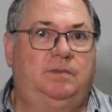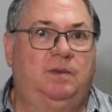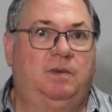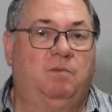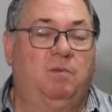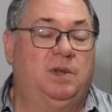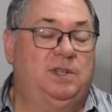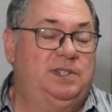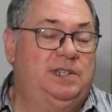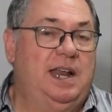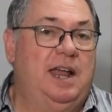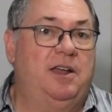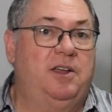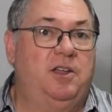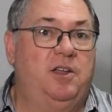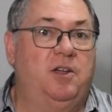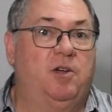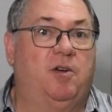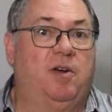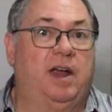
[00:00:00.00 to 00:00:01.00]
what's now
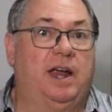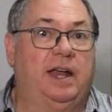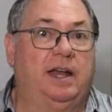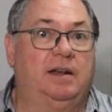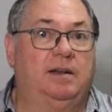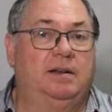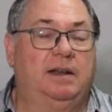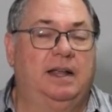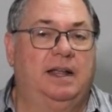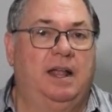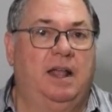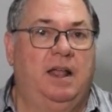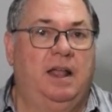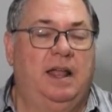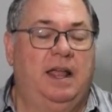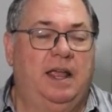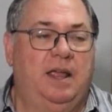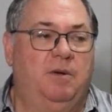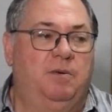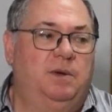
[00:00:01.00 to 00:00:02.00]
Ukraine.
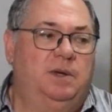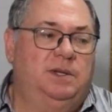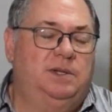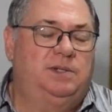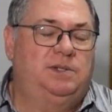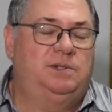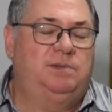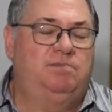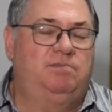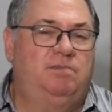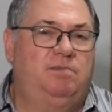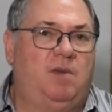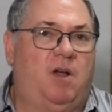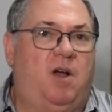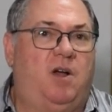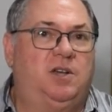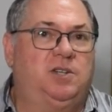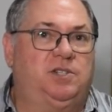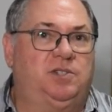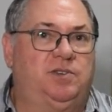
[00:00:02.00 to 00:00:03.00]
It was
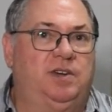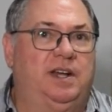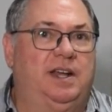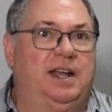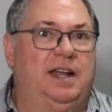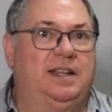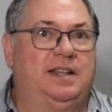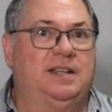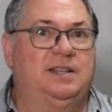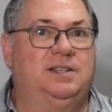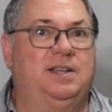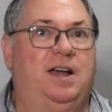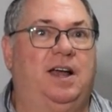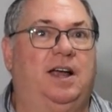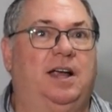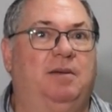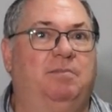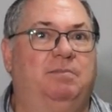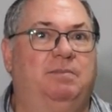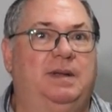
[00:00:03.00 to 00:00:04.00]
Austria at the
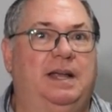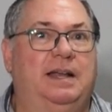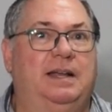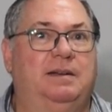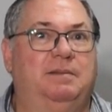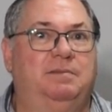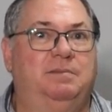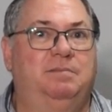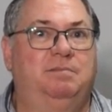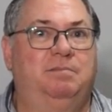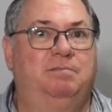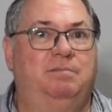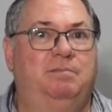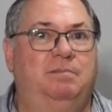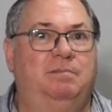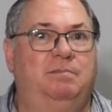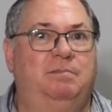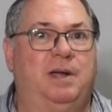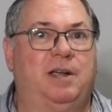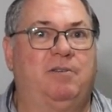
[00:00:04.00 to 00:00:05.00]
time, and
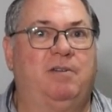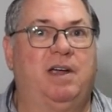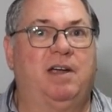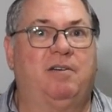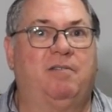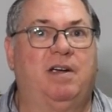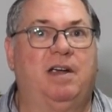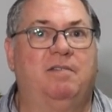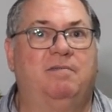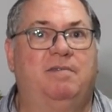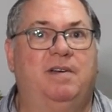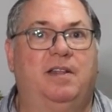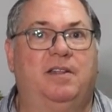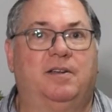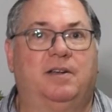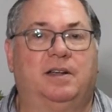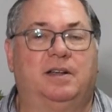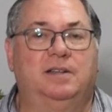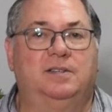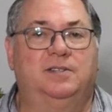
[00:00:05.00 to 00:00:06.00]
my great
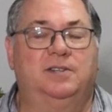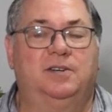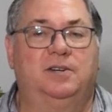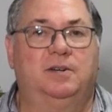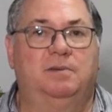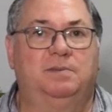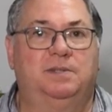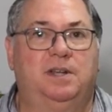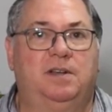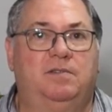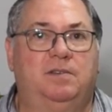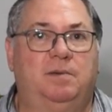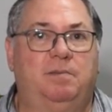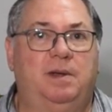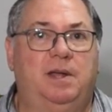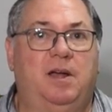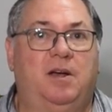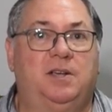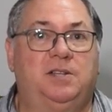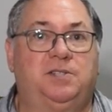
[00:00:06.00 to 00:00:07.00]
grandfather considered himself to
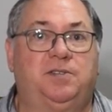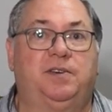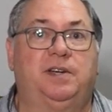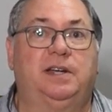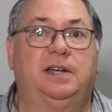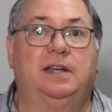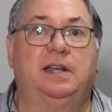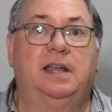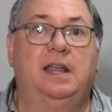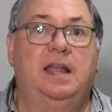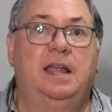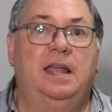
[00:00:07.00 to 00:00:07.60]
be Austrian